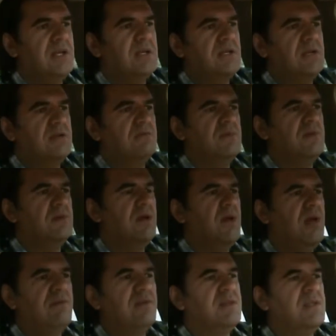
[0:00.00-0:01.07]
like
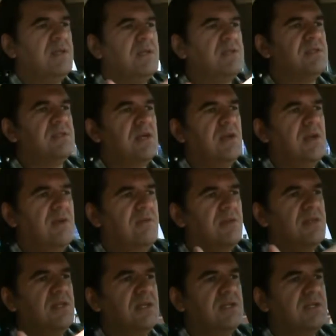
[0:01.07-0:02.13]
everything
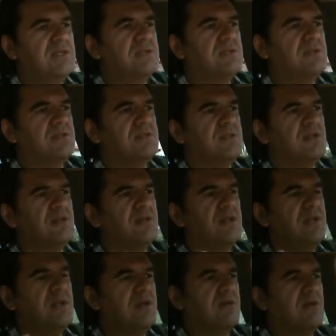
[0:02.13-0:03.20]
is
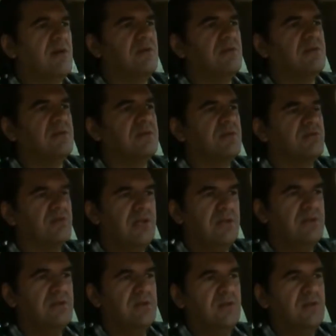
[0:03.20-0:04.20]
circling around greed.